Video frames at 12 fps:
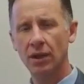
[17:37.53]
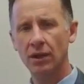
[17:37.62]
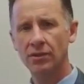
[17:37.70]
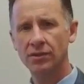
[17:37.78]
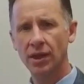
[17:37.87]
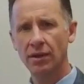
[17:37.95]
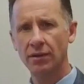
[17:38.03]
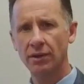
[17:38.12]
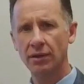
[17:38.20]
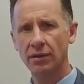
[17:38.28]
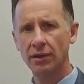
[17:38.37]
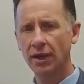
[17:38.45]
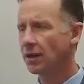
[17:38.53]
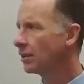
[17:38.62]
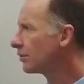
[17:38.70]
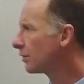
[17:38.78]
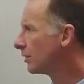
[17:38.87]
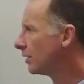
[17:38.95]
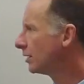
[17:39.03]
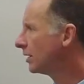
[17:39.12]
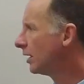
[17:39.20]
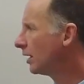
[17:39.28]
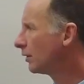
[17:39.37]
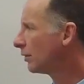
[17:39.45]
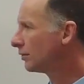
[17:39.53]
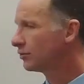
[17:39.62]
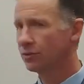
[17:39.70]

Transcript: center here at 93rd and Keeler